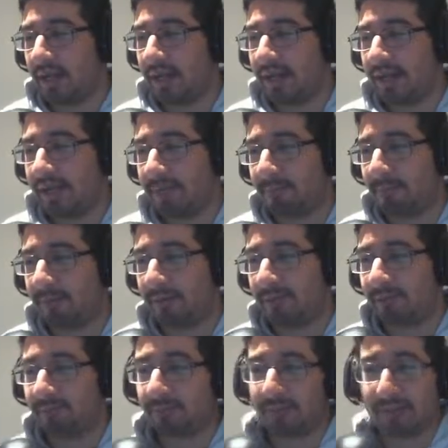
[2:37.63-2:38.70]
but
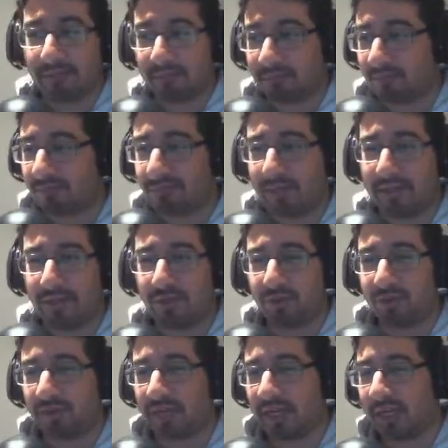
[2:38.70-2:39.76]
makes you
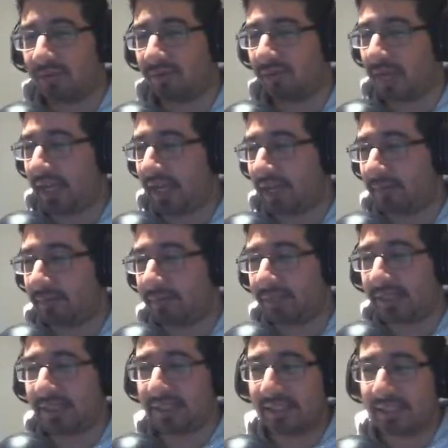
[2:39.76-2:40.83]
just kind of
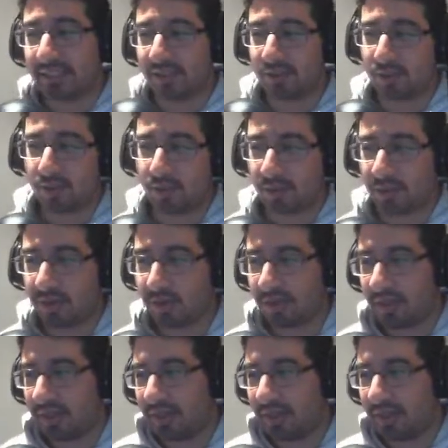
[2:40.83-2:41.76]
completely ignore